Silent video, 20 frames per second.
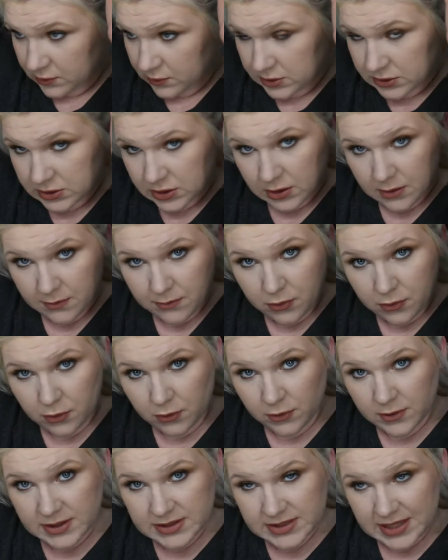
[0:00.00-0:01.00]
Just going to
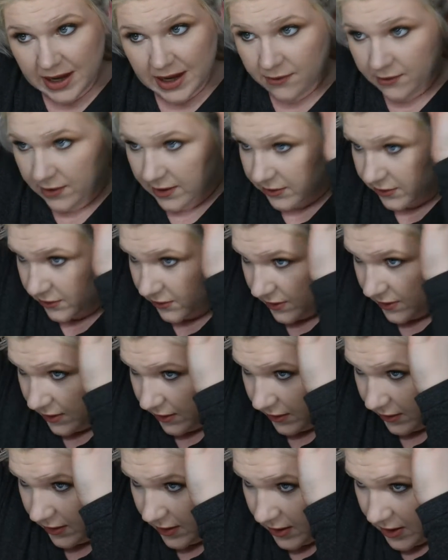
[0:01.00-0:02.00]
pull this out right through
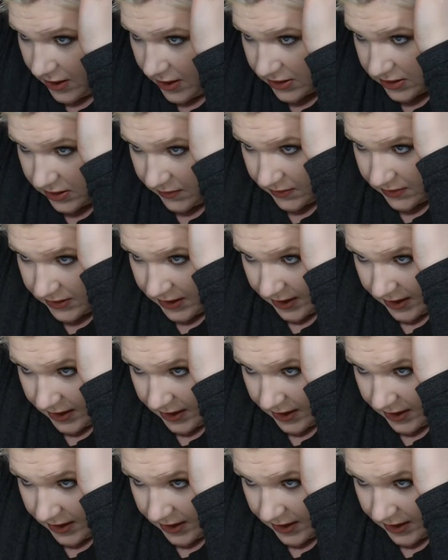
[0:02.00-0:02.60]
here. So I'm going to